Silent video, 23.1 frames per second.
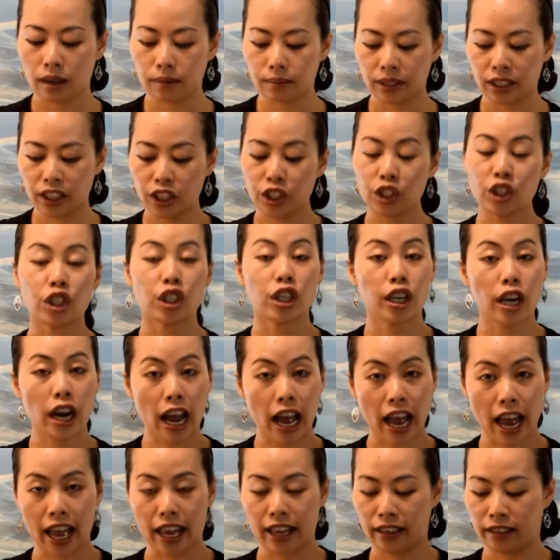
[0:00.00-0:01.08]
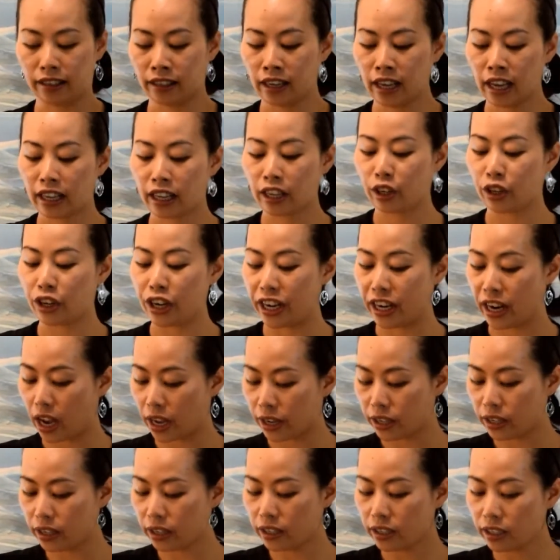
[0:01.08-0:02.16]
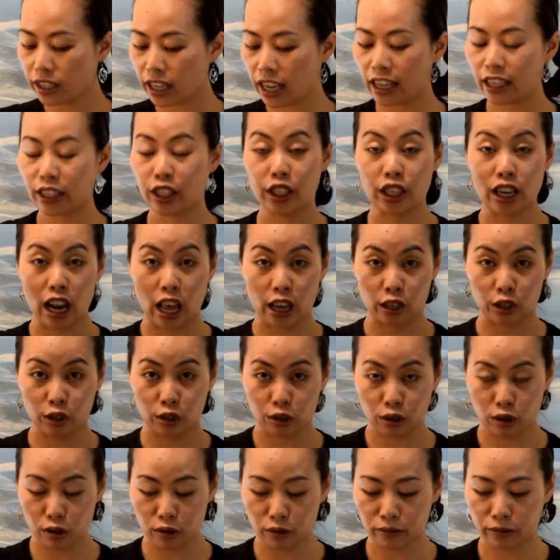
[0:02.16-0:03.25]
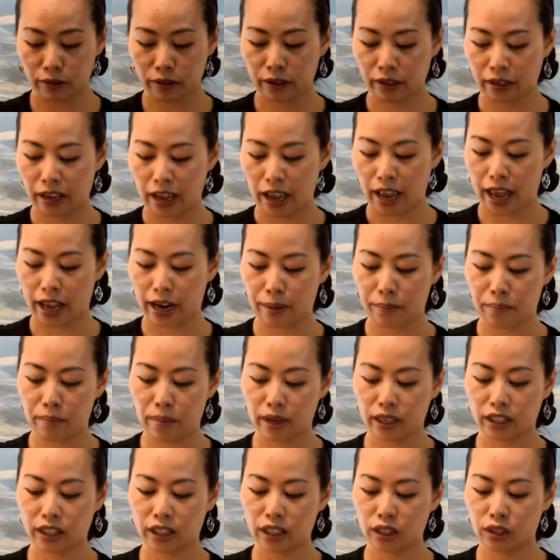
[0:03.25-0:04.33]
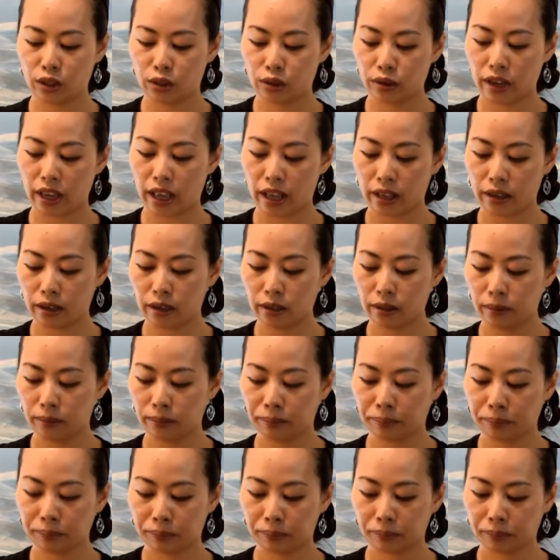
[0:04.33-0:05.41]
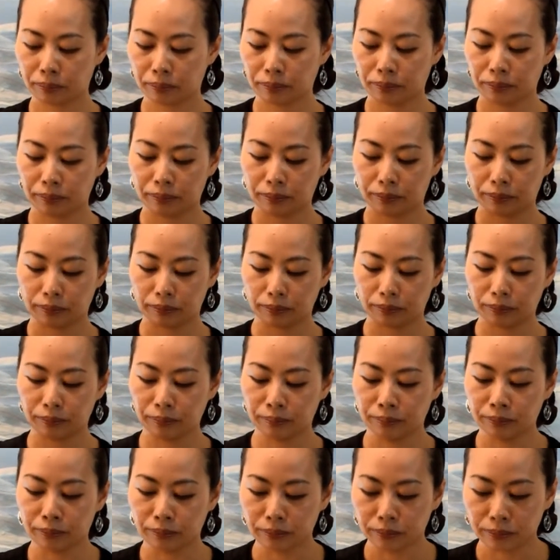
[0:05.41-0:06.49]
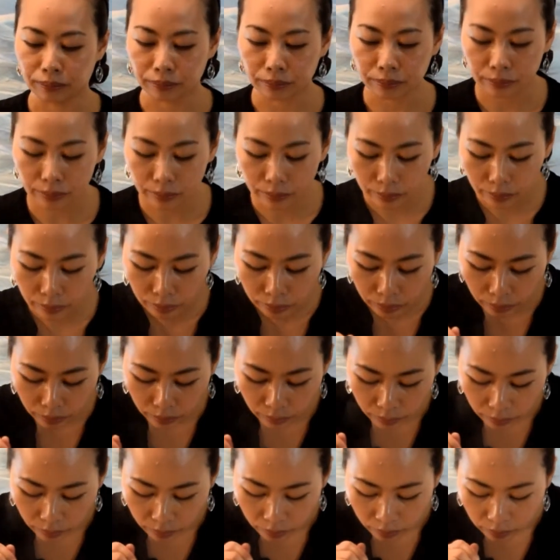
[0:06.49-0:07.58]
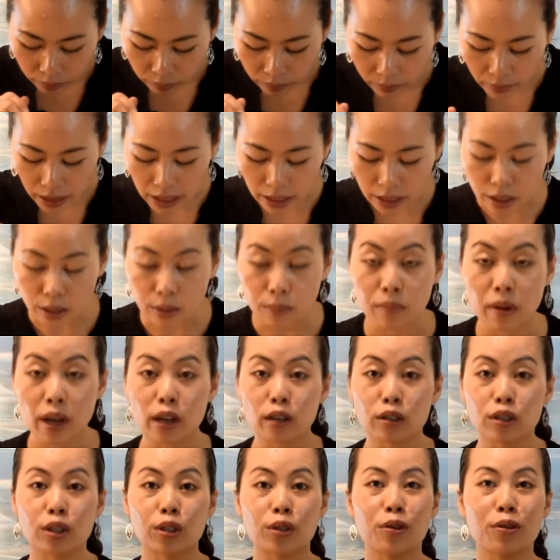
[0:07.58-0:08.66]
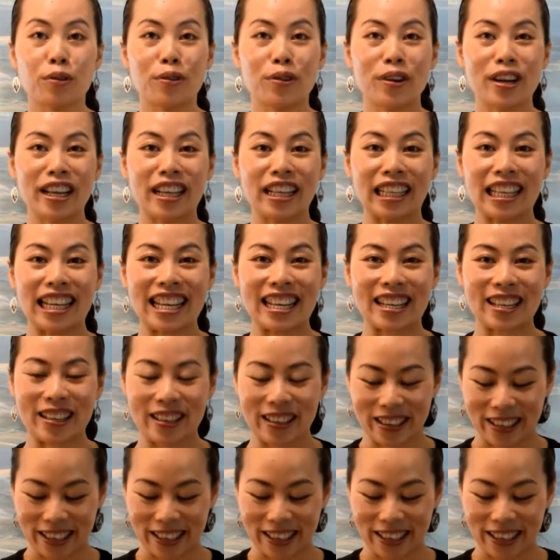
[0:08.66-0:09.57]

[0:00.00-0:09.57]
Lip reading: Ginger and green onions, cilantro, and then mix it together. That smells really good.